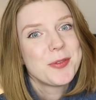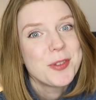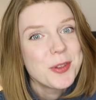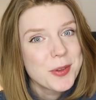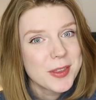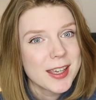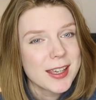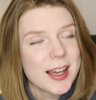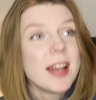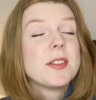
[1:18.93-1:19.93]
few
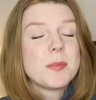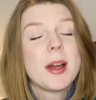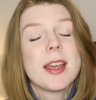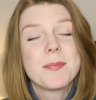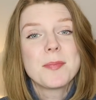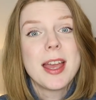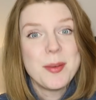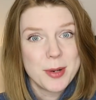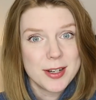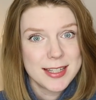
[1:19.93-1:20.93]
things and my
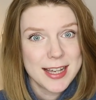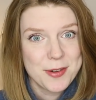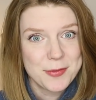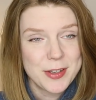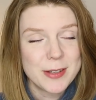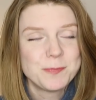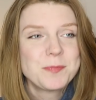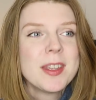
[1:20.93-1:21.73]
hen party outfit.